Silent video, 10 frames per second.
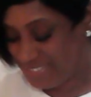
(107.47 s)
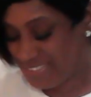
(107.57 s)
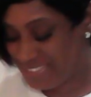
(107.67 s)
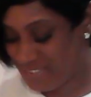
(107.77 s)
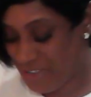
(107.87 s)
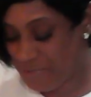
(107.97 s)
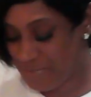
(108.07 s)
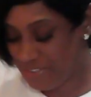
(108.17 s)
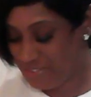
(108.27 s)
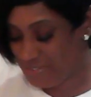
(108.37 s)
So I
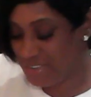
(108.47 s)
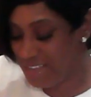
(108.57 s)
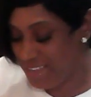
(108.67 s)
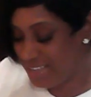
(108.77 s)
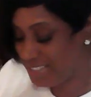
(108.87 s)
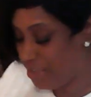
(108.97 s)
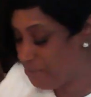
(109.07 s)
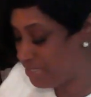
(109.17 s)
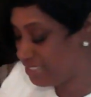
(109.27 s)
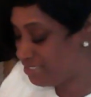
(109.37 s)
miss you guys. I
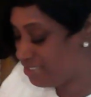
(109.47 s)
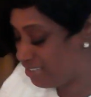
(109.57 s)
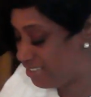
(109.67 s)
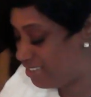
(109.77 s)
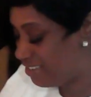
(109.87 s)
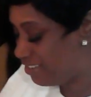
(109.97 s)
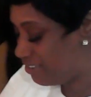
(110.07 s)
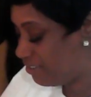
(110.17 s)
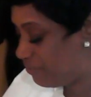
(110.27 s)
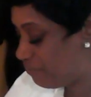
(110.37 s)
miss cooking,